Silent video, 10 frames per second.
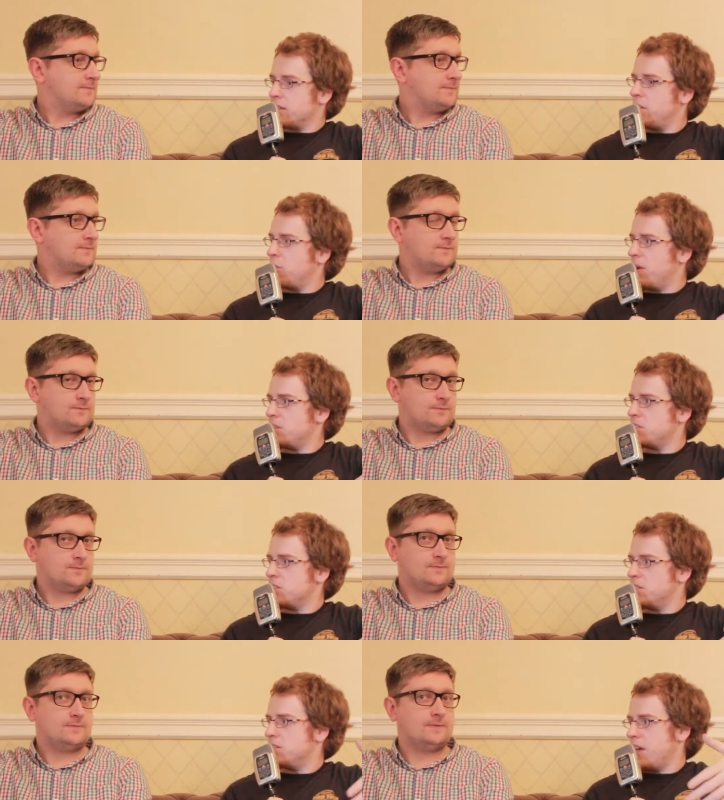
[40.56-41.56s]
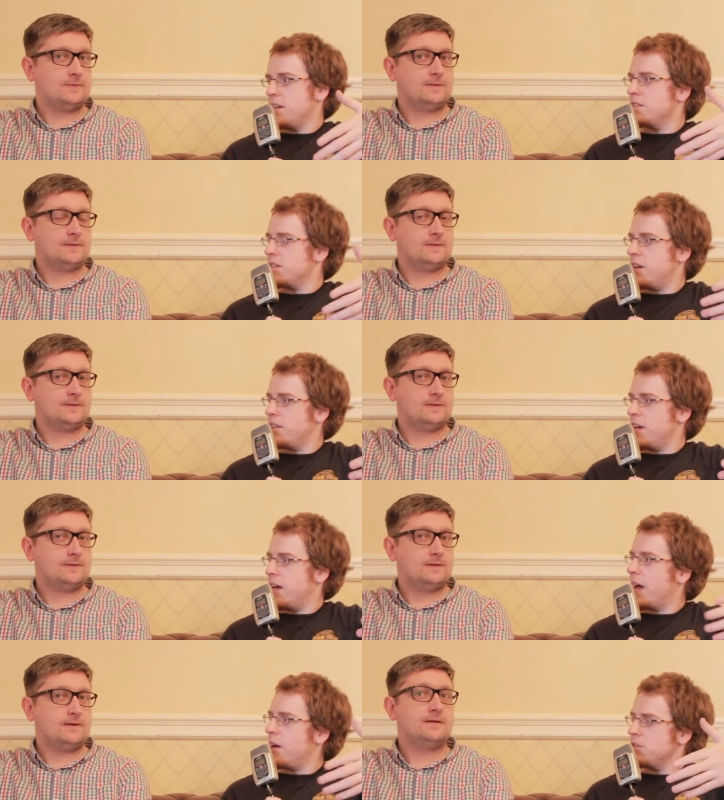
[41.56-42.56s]
Speaker 1: you questions, anything like that.
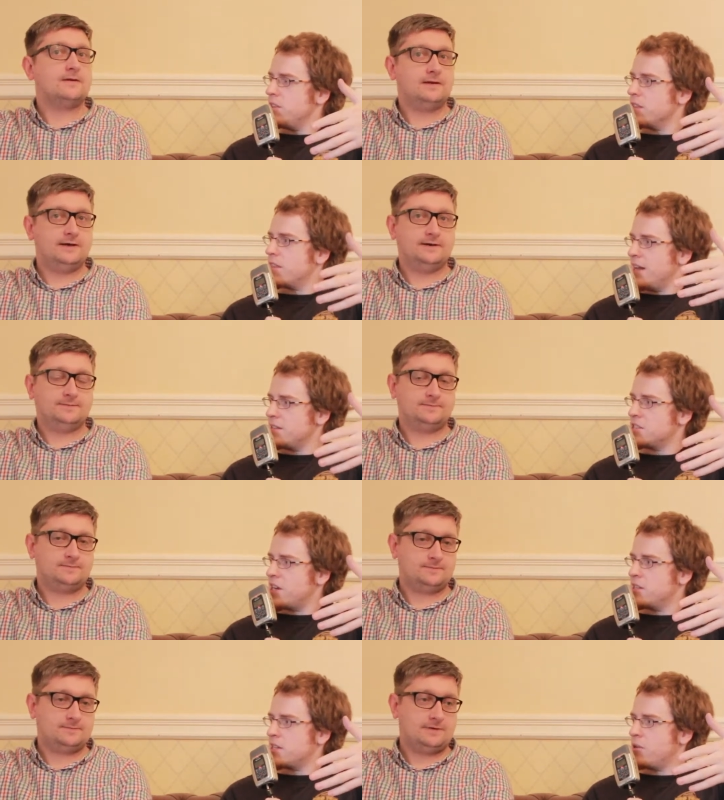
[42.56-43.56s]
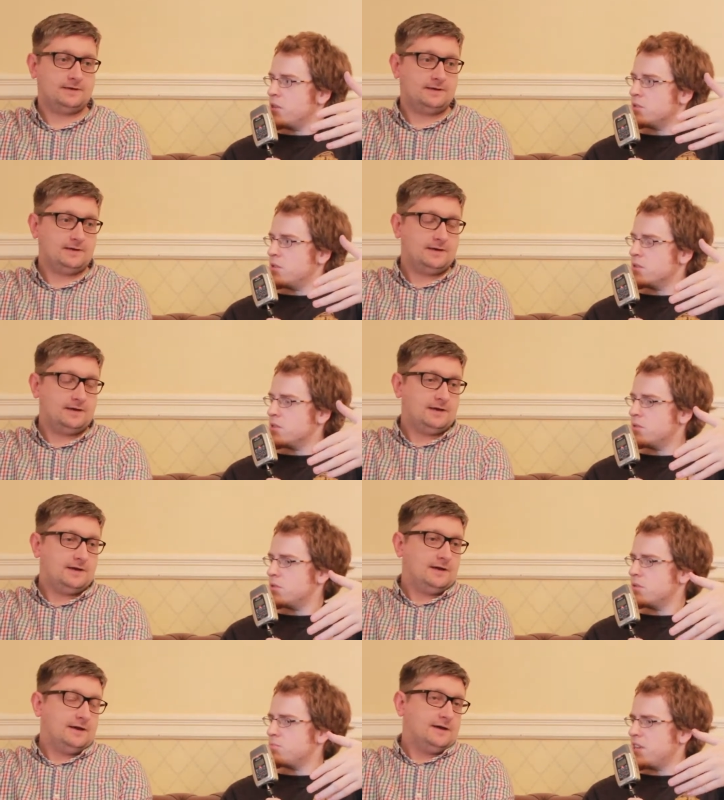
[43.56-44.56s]
How do you think that's changed how your
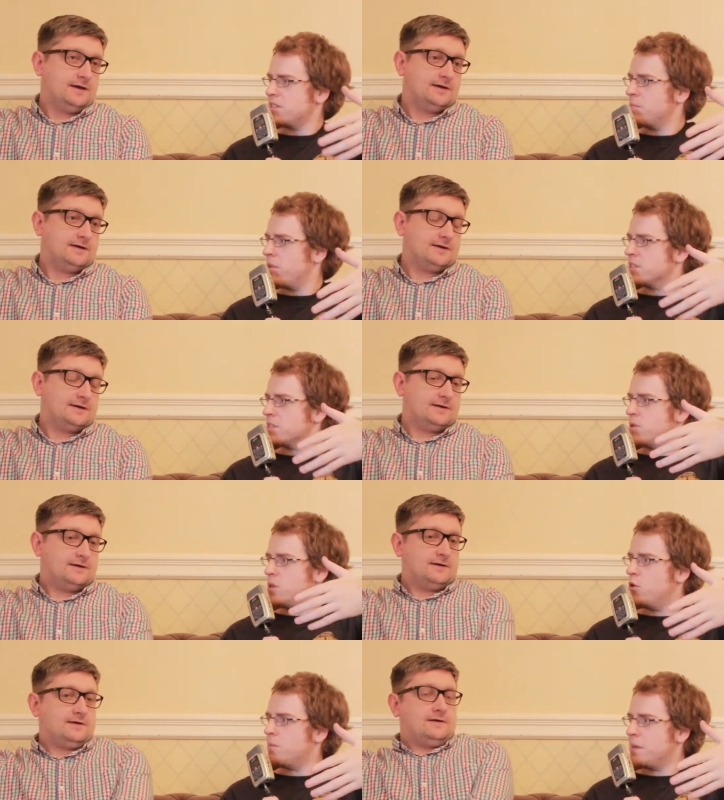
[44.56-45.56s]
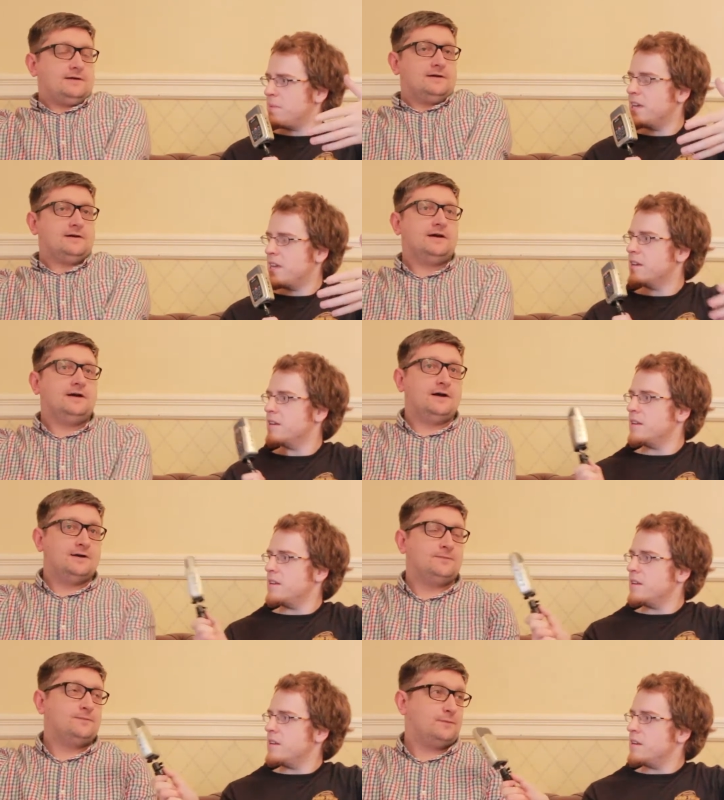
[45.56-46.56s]
testing process would normally be?
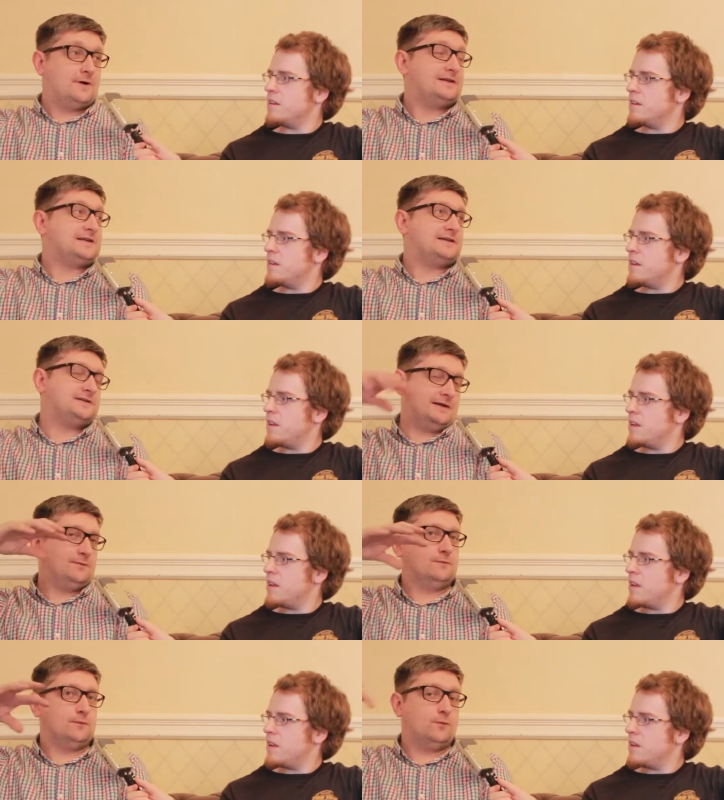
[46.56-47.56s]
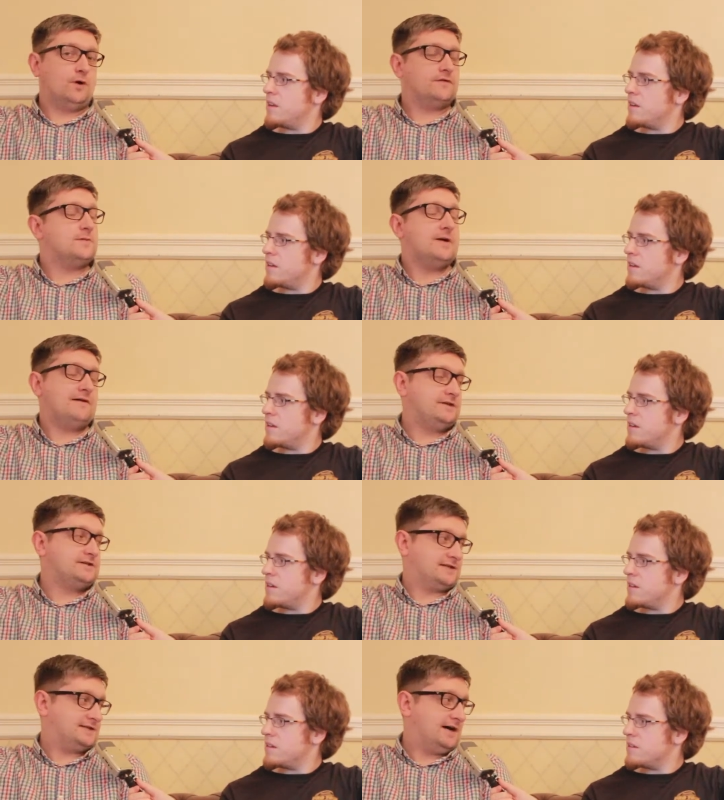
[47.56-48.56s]
Speaker 2: Well, it's actually one of the main reasons
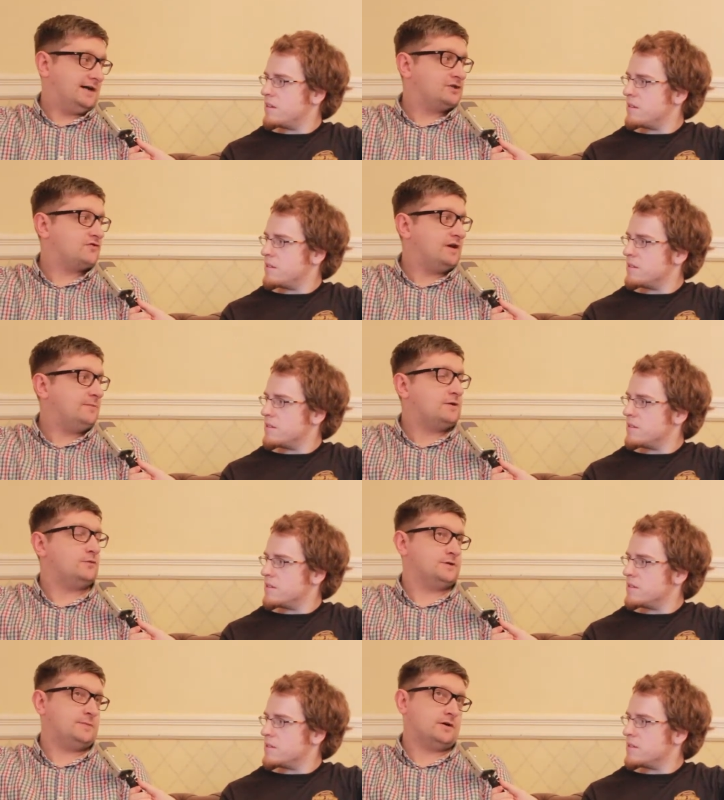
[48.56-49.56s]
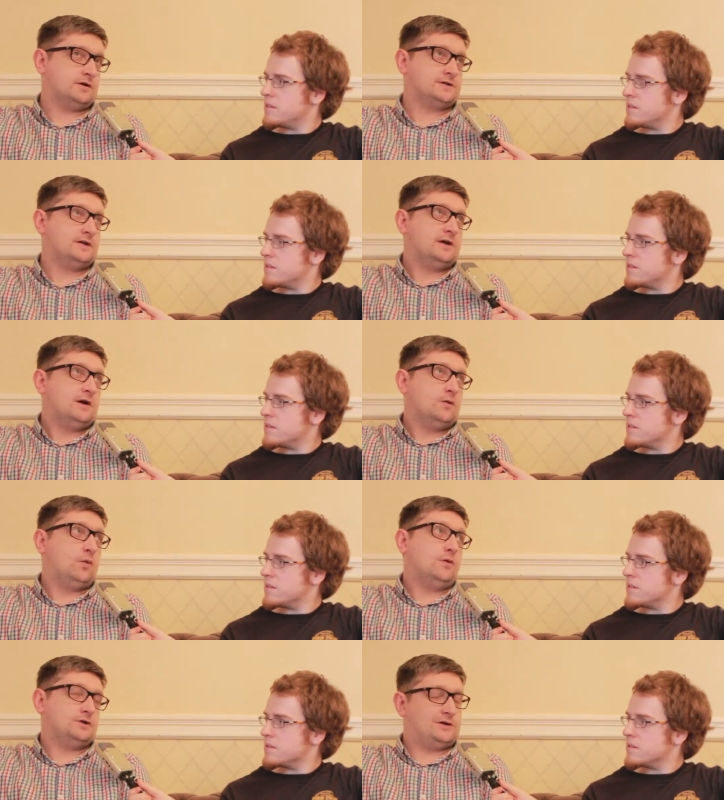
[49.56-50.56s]
I started streaming was because
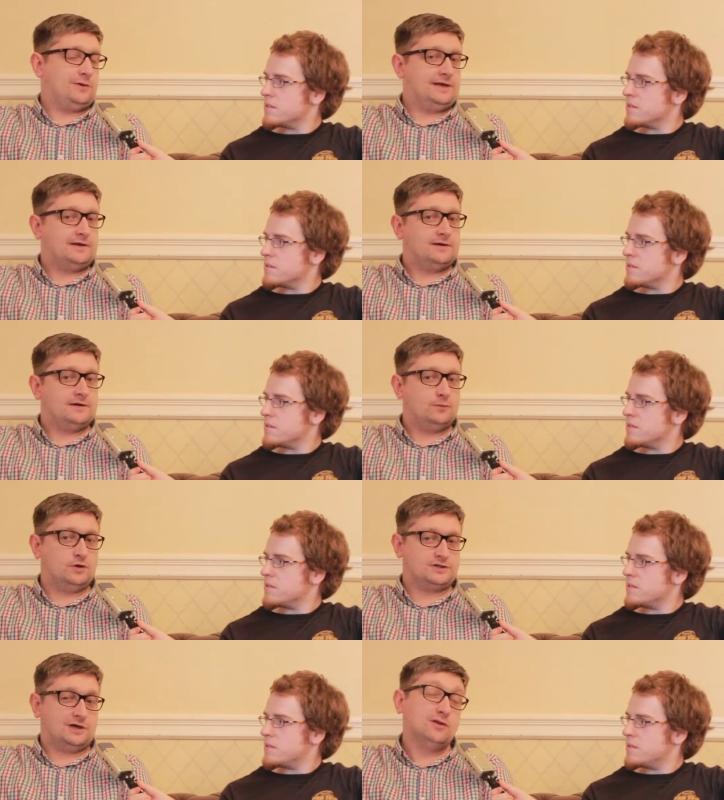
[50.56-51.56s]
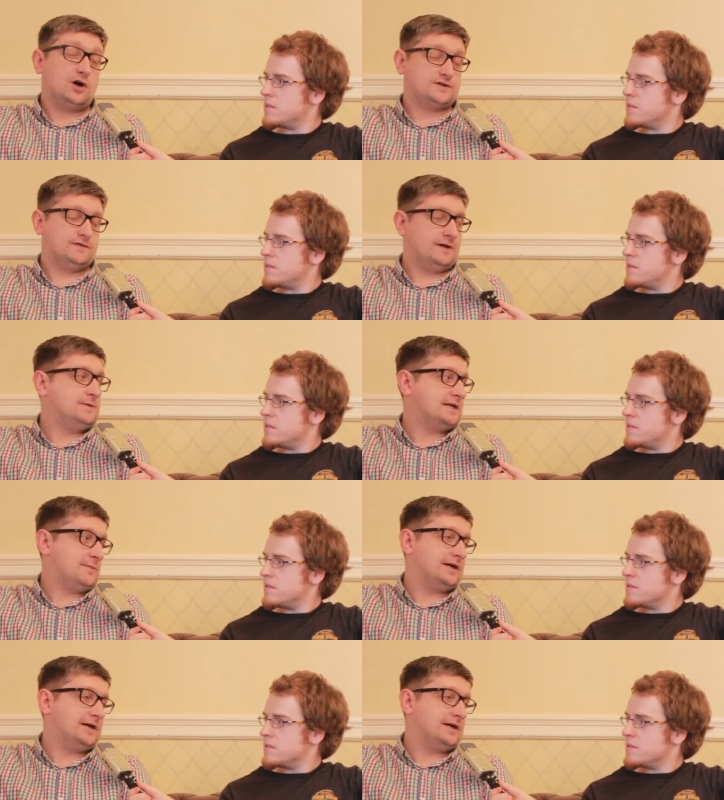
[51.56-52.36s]
what I was doing was a lot of Limited. I played a